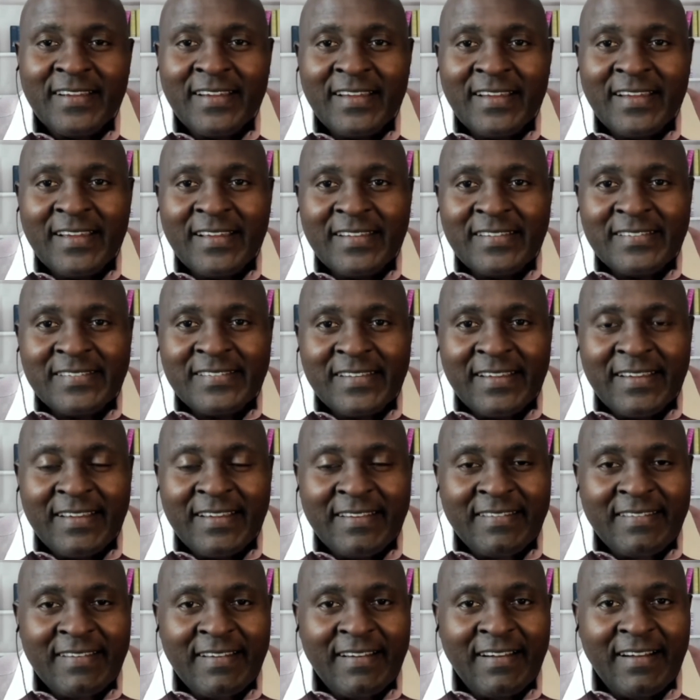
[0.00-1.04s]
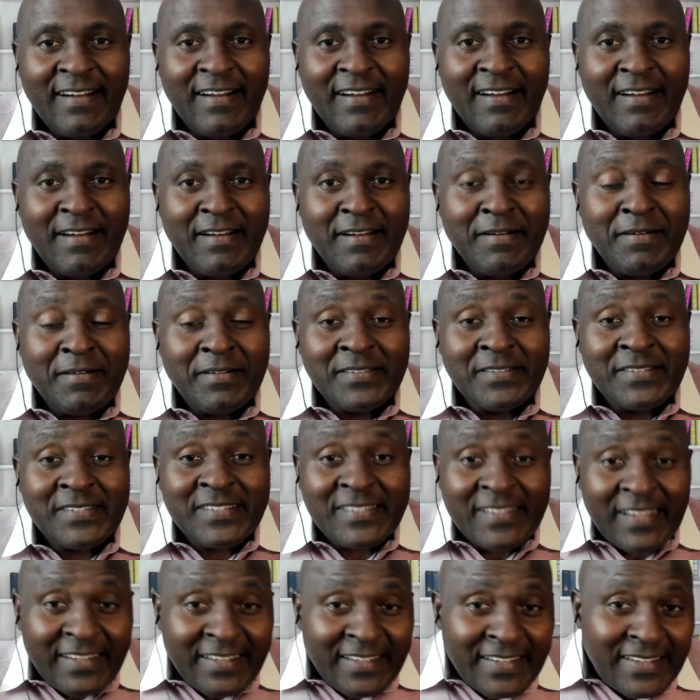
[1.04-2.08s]
Is it
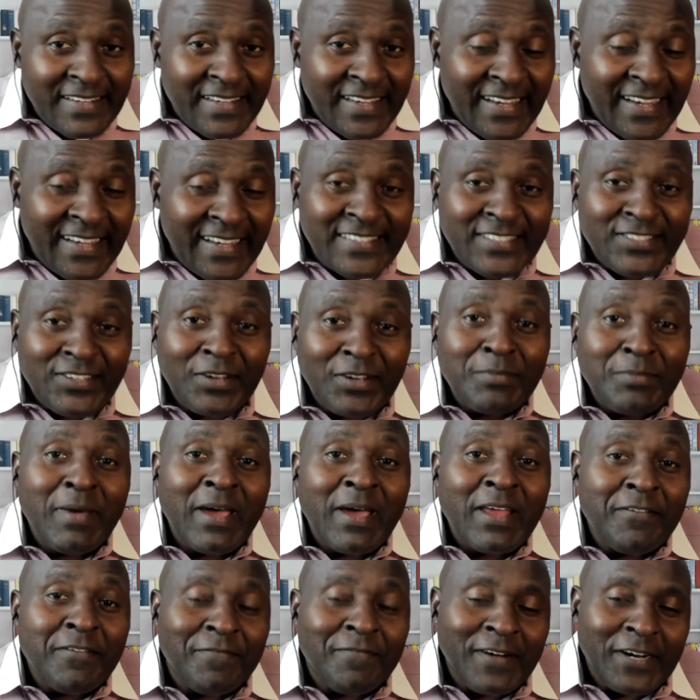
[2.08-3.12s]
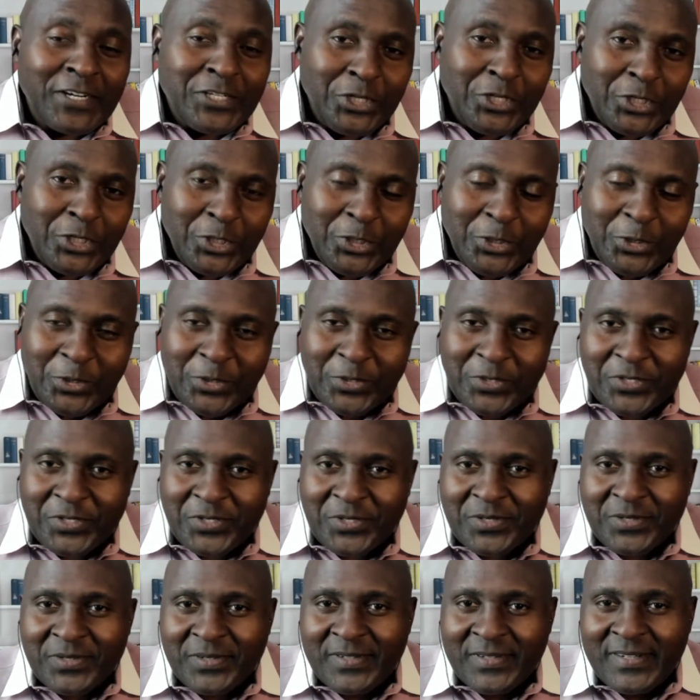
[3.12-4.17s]
certainly it's not manufactured goods,
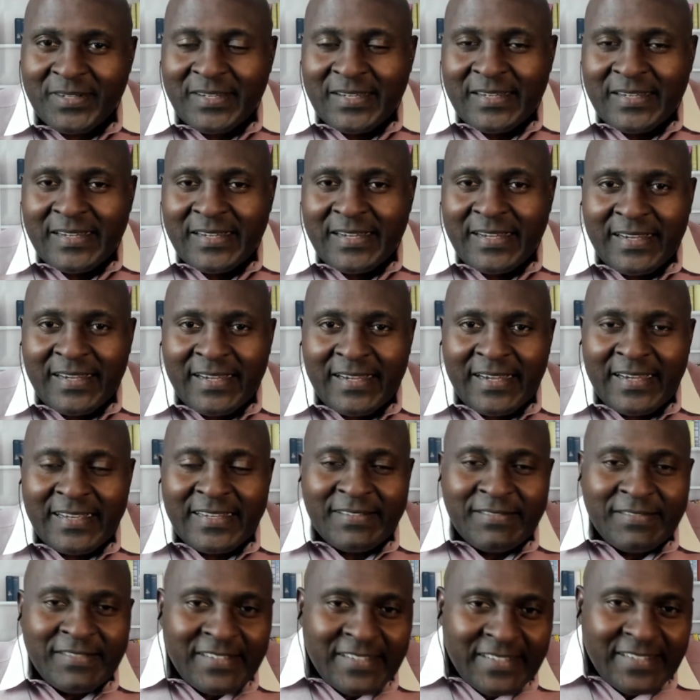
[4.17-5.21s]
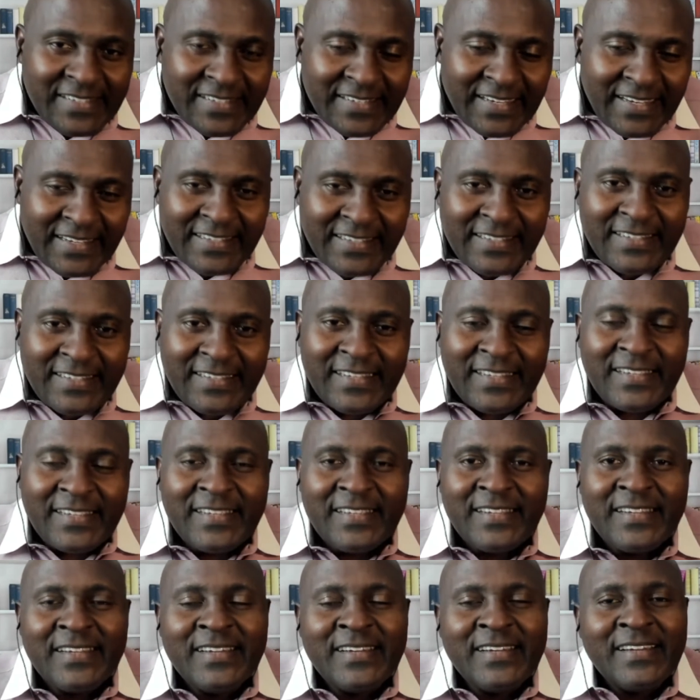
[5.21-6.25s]
and certainly
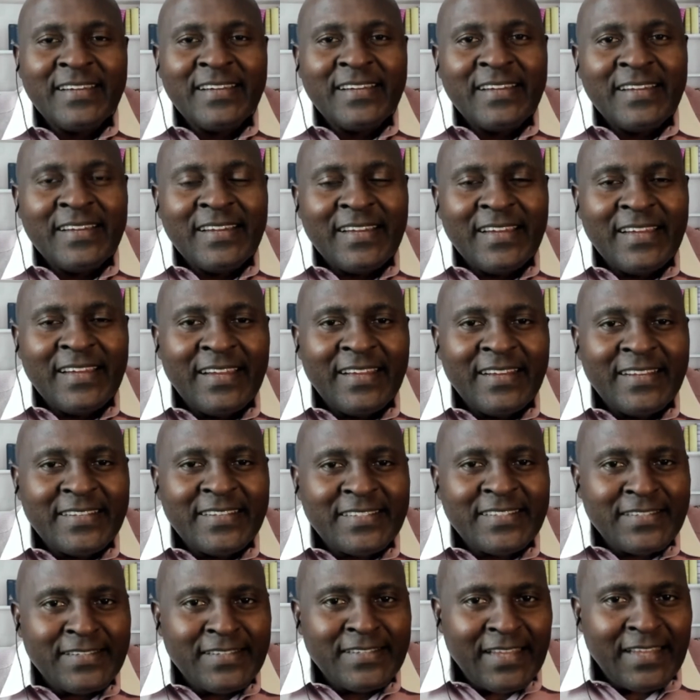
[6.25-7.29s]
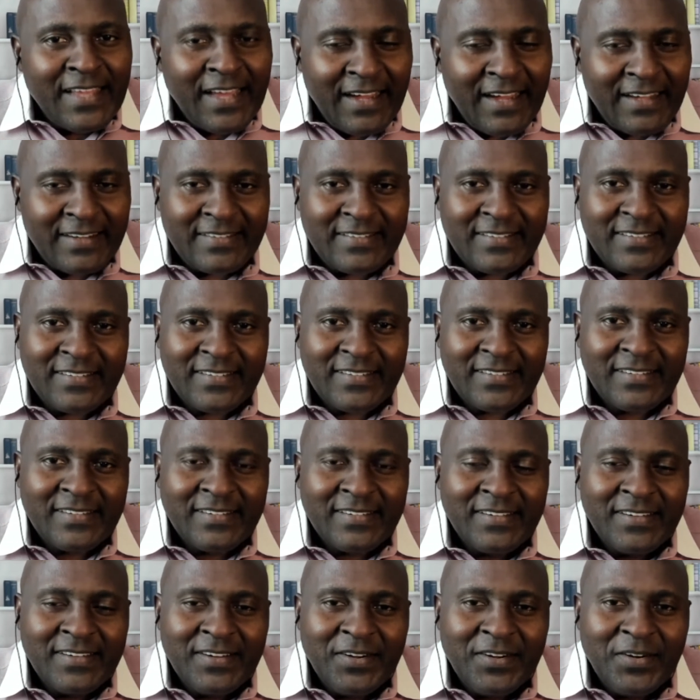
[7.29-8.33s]
it is not
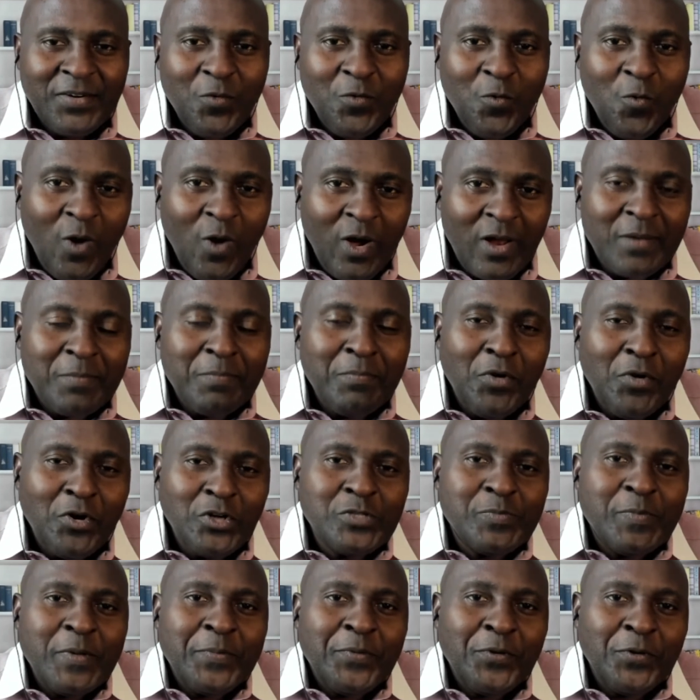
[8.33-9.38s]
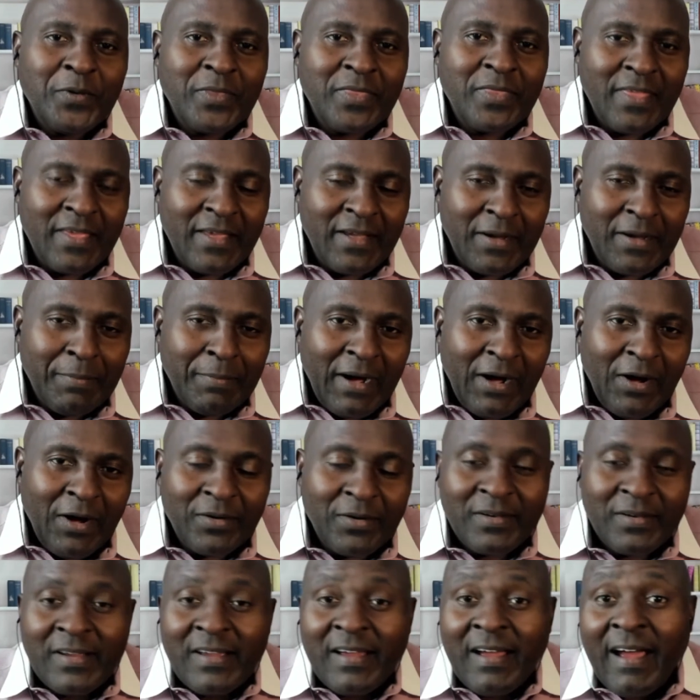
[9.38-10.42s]
what most people think about
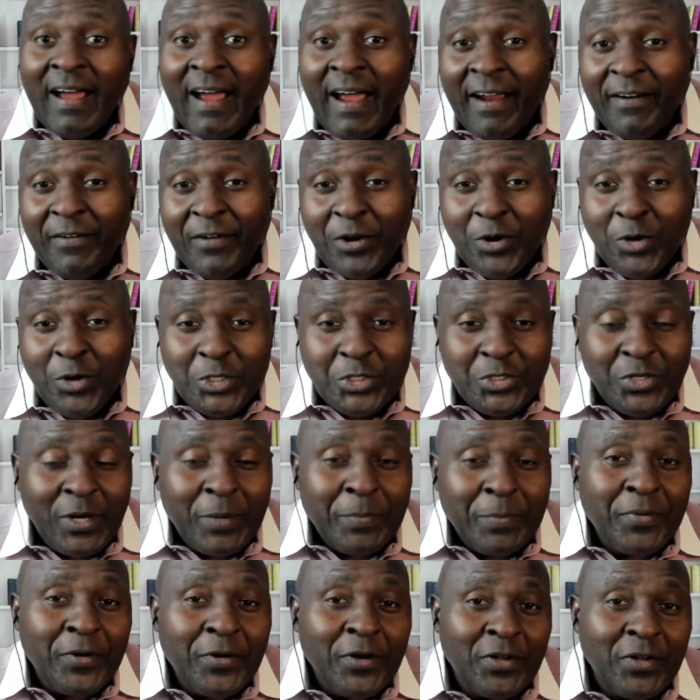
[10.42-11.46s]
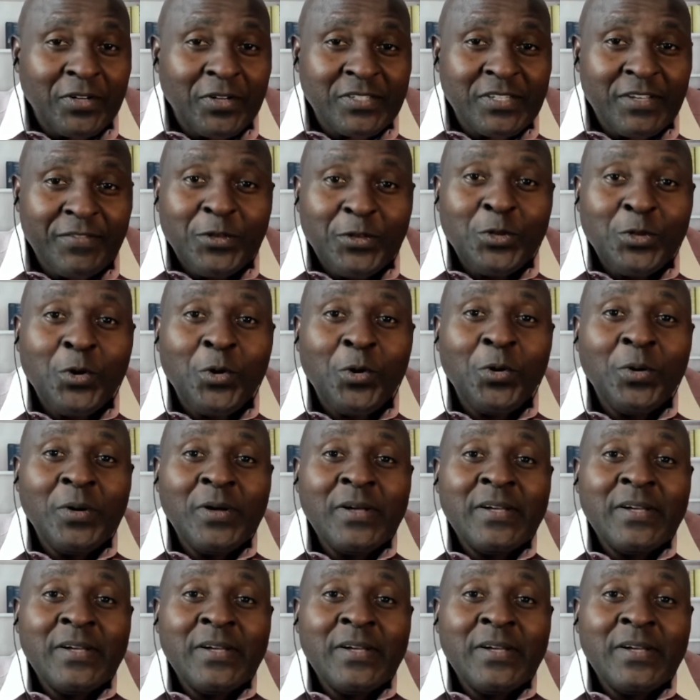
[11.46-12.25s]
agricultural products, even though